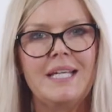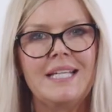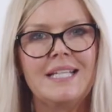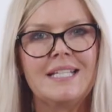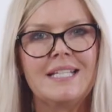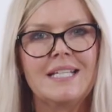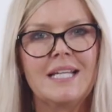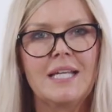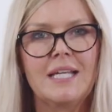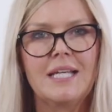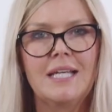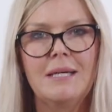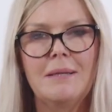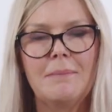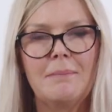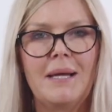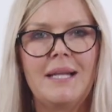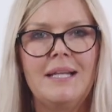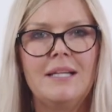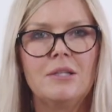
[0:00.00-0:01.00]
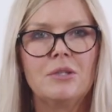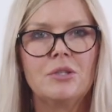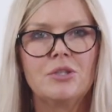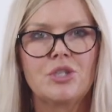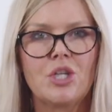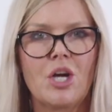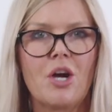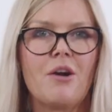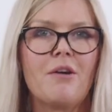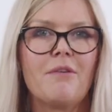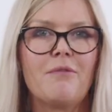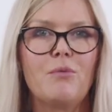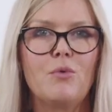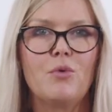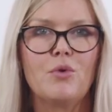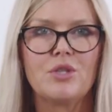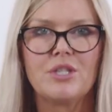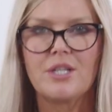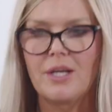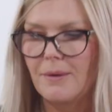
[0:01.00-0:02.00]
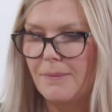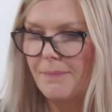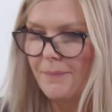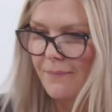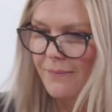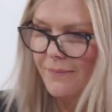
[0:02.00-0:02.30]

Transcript: it in a little jar of water.